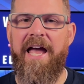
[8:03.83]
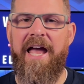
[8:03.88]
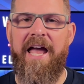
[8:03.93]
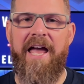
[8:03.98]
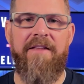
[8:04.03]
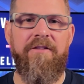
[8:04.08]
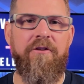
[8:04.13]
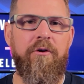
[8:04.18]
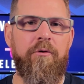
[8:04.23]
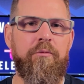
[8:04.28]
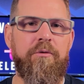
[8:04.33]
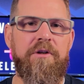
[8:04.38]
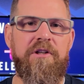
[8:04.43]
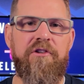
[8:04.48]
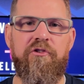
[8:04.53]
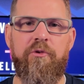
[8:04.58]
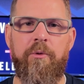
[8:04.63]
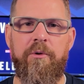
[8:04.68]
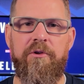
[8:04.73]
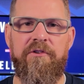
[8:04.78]
and the
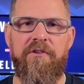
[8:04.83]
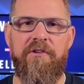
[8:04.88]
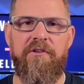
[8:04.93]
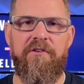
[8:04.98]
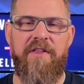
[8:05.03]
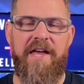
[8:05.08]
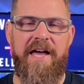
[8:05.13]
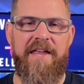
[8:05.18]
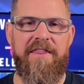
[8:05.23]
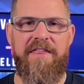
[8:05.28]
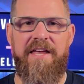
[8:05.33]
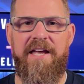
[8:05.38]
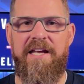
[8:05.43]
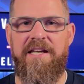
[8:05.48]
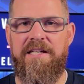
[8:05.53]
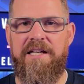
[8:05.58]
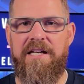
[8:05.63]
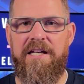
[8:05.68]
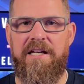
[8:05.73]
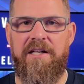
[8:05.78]
resources that they
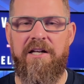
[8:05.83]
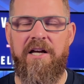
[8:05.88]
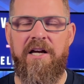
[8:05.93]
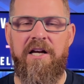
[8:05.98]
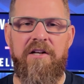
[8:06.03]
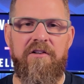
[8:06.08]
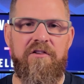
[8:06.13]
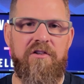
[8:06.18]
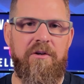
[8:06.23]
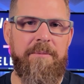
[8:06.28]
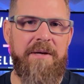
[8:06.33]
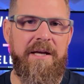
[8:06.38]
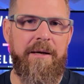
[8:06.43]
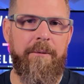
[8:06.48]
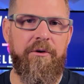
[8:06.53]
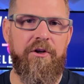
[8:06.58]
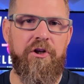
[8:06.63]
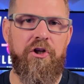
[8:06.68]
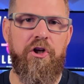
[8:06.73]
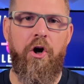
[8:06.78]
need to be
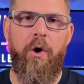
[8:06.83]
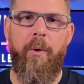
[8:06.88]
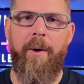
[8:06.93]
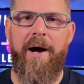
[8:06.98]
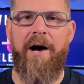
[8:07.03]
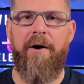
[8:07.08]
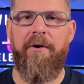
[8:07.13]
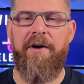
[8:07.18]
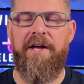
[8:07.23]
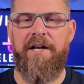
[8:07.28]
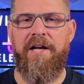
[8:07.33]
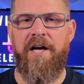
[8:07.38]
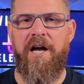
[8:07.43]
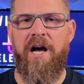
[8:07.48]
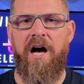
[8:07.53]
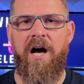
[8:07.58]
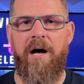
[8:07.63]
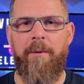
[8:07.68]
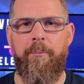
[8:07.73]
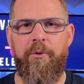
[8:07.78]
able to go out and
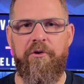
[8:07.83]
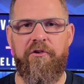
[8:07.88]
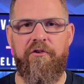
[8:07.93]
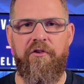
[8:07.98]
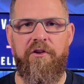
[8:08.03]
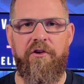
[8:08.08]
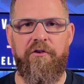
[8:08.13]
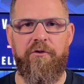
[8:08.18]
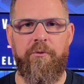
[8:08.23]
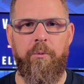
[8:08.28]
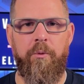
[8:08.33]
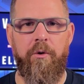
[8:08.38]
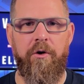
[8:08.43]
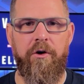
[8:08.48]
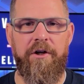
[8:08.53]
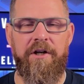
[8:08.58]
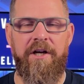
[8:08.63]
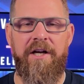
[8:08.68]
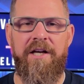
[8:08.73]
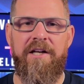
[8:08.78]
accomplish this
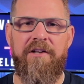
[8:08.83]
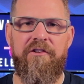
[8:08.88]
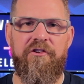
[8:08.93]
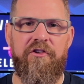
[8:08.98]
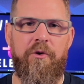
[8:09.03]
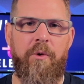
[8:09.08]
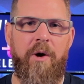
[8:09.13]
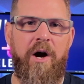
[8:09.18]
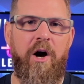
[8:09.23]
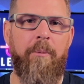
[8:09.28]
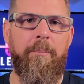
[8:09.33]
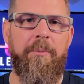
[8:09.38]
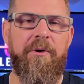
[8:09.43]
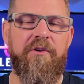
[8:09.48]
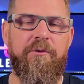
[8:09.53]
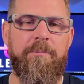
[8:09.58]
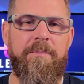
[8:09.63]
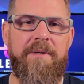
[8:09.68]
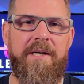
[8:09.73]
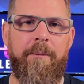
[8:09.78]
work to help
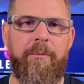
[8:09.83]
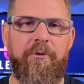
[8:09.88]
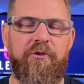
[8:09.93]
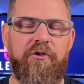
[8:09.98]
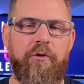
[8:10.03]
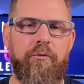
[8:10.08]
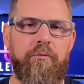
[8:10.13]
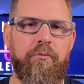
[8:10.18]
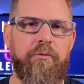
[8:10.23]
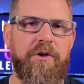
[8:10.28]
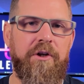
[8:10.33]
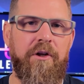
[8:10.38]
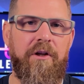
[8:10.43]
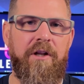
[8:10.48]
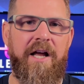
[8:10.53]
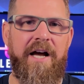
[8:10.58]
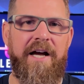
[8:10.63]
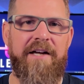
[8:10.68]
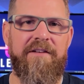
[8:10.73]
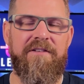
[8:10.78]
us be able to
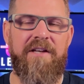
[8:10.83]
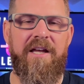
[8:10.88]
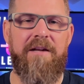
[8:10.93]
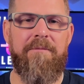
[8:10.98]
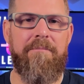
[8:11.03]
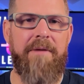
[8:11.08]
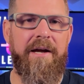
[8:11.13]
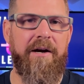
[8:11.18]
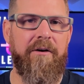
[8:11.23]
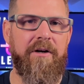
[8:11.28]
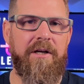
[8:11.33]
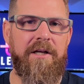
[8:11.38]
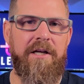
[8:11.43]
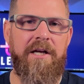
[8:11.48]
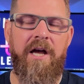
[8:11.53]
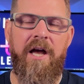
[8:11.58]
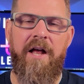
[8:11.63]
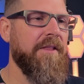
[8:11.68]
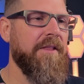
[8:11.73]
realize and marry